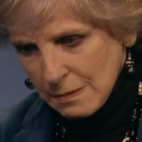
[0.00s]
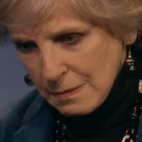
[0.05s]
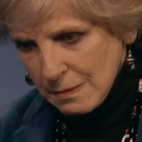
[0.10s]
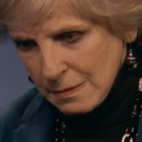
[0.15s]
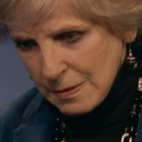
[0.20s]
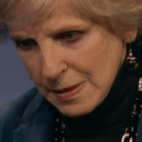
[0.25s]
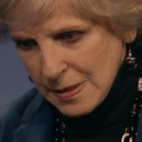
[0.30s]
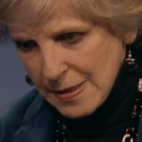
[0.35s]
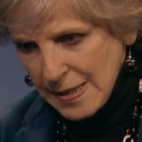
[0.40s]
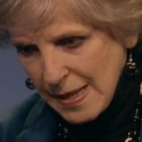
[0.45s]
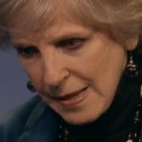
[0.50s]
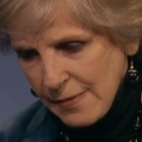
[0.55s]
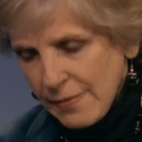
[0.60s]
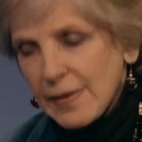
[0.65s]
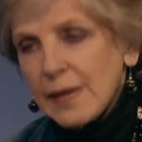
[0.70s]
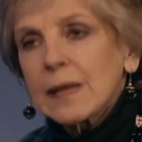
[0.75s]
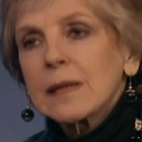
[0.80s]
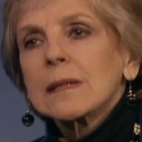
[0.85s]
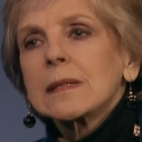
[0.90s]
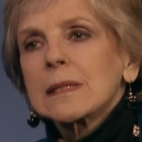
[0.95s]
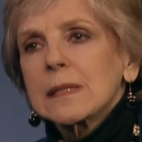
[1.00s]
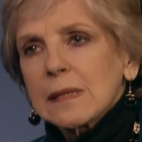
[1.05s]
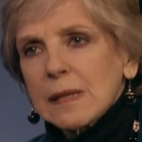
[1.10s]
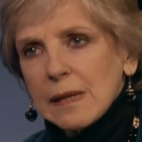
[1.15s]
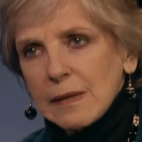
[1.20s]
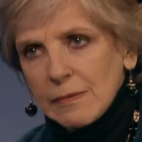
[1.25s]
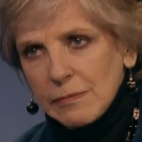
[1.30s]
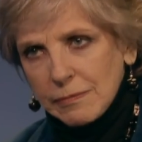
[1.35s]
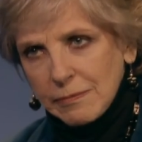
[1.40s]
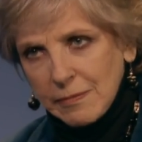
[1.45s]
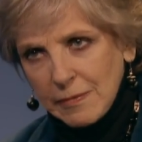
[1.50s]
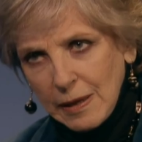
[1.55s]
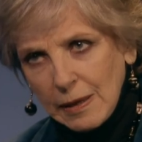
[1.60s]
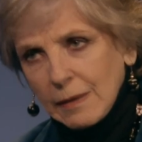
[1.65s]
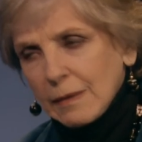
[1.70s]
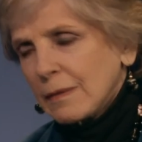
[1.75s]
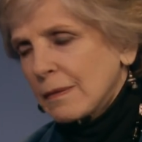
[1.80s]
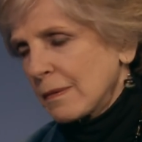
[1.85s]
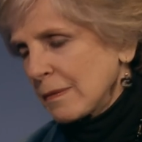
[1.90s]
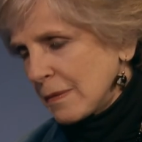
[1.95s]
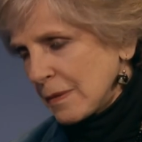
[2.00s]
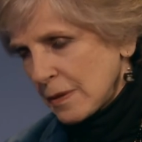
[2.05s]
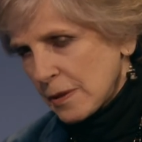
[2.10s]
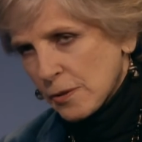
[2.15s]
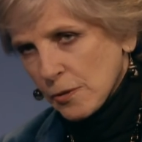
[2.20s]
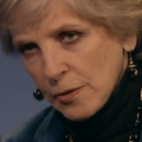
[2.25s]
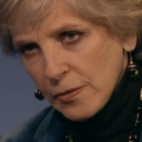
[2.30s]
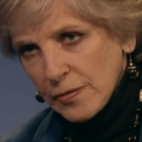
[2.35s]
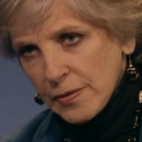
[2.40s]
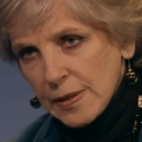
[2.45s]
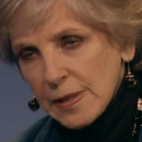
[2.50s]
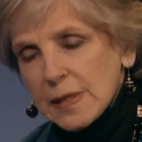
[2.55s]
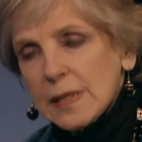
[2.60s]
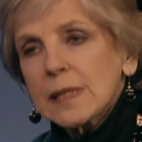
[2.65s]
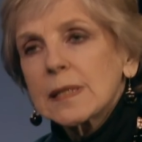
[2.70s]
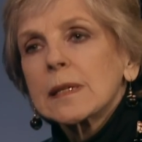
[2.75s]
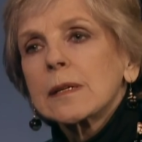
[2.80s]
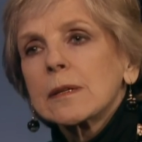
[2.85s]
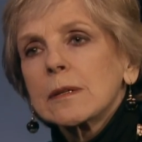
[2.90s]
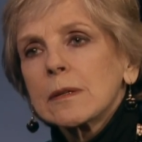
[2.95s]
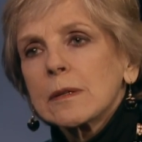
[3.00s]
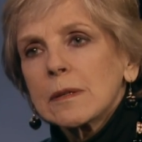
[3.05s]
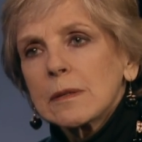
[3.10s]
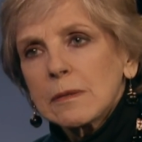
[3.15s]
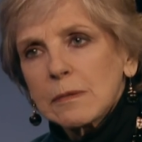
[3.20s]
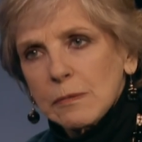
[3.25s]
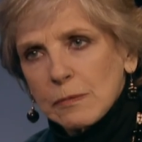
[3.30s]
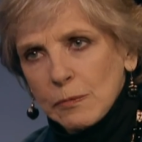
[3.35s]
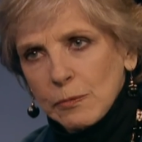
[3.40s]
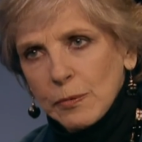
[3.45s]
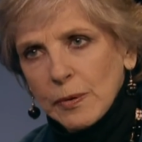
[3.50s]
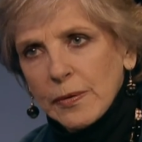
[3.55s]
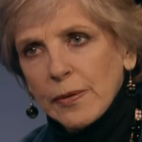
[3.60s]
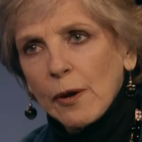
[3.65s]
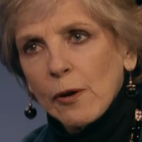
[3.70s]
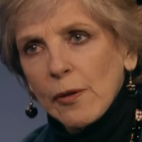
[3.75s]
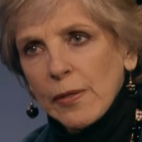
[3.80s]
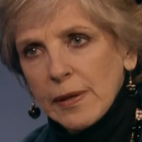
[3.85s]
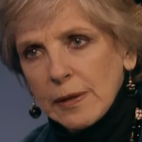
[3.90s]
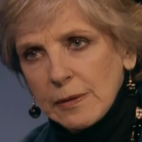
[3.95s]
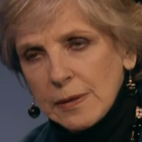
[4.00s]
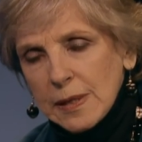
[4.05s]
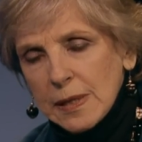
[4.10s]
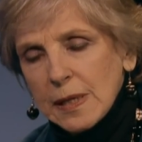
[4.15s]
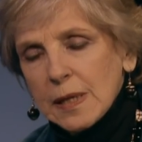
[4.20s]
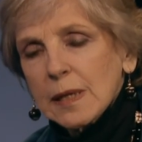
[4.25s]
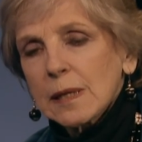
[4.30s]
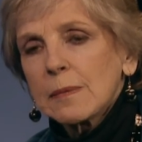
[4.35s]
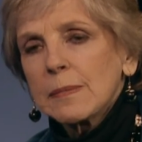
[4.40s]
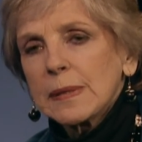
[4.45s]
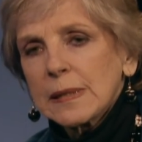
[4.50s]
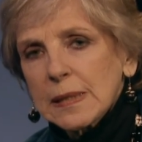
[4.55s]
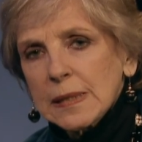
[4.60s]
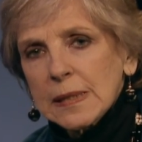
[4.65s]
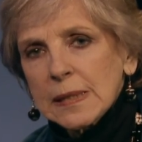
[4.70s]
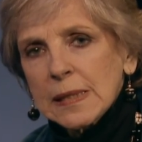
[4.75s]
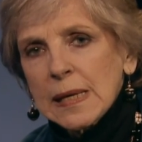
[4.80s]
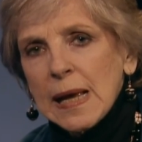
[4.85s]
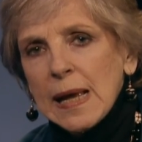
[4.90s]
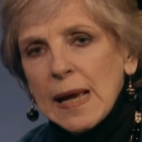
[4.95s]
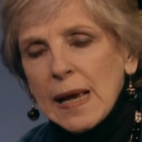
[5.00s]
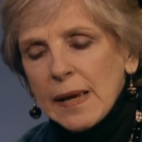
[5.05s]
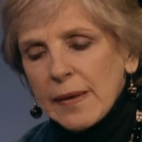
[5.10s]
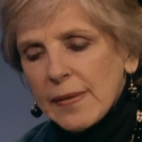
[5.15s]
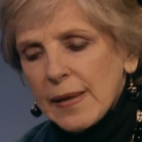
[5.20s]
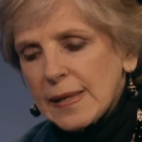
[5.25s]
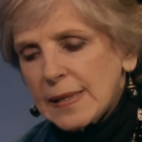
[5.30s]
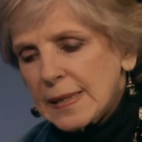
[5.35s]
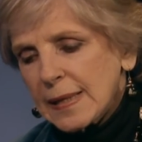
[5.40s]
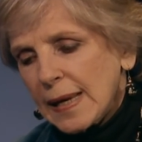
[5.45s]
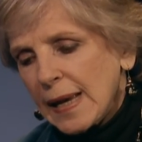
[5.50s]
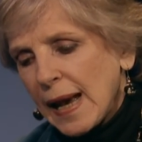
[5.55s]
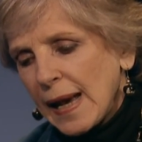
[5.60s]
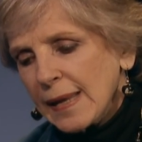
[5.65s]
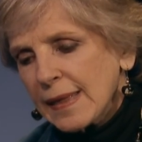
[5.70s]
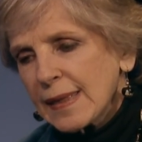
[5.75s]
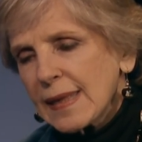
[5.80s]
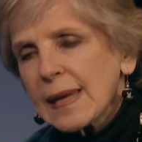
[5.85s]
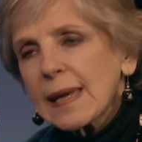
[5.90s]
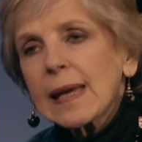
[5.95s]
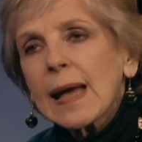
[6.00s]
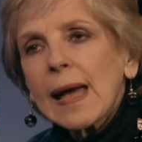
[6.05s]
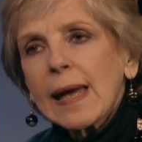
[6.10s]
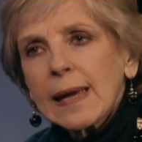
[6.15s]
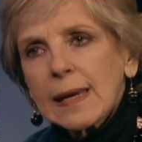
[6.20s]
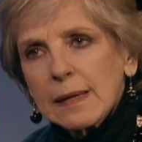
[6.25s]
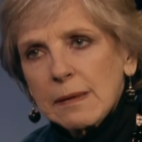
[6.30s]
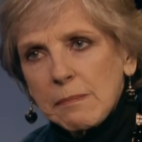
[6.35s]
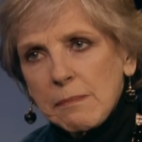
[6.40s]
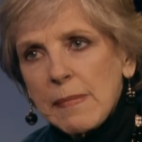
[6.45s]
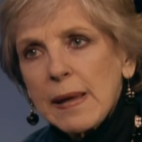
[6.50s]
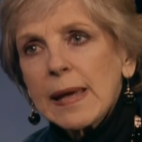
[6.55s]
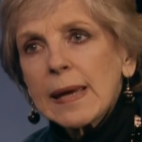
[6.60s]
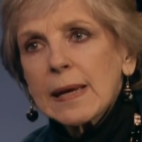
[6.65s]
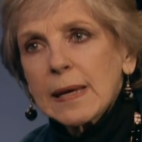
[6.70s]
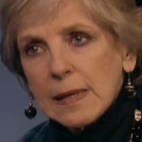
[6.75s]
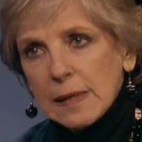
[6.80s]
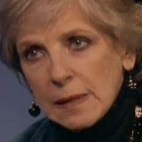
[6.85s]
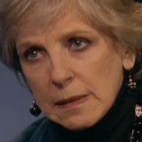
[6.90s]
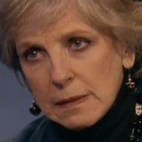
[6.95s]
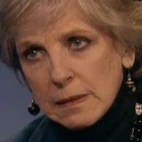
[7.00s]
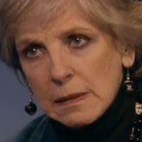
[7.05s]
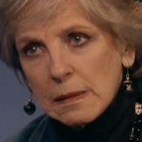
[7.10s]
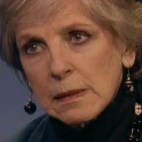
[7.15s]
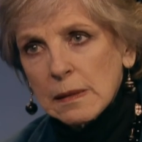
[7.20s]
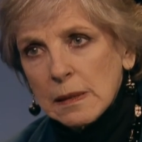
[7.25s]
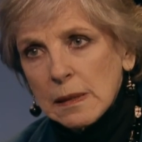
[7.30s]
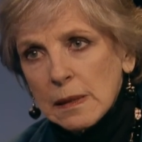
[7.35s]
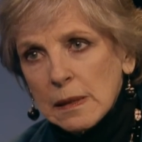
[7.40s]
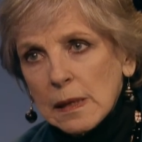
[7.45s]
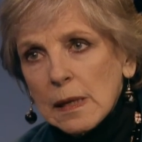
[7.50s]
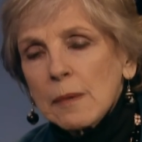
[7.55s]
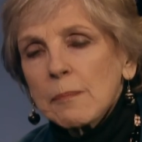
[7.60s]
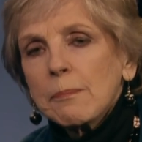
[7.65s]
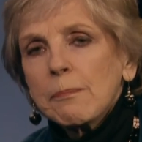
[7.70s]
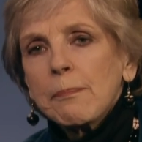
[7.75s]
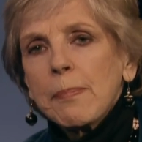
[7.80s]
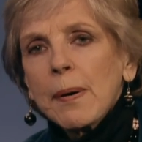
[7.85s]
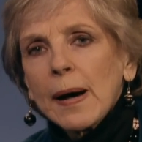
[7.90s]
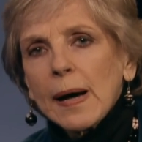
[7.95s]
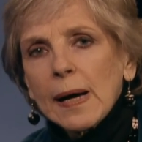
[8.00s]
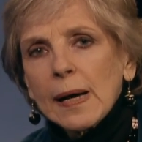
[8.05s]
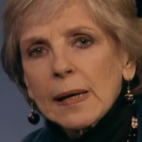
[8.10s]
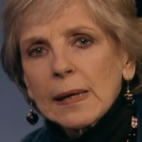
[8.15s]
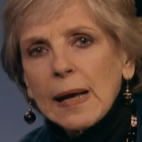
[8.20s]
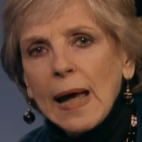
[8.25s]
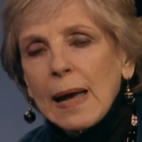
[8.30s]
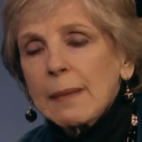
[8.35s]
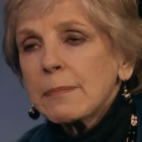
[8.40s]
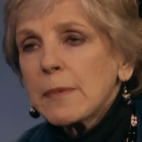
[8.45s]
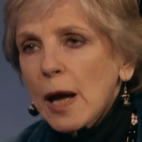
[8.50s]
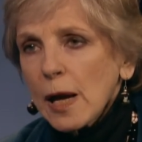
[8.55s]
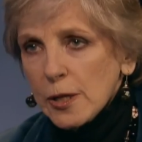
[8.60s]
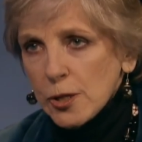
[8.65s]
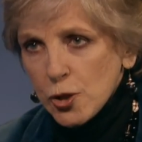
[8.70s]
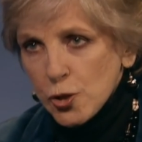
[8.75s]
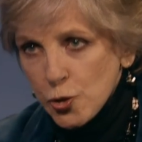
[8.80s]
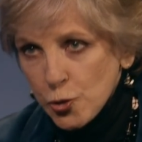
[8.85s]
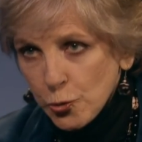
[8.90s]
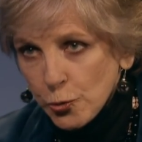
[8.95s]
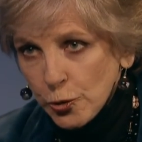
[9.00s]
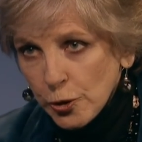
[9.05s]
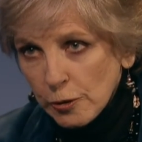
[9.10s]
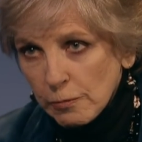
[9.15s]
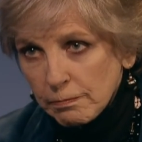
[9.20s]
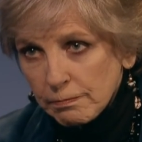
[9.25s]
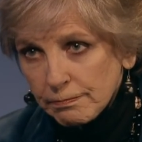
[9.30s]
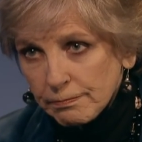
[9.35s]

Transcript: savings, they've sort of considered what all their income is, and they say, I think I can make it, but I'm not sure.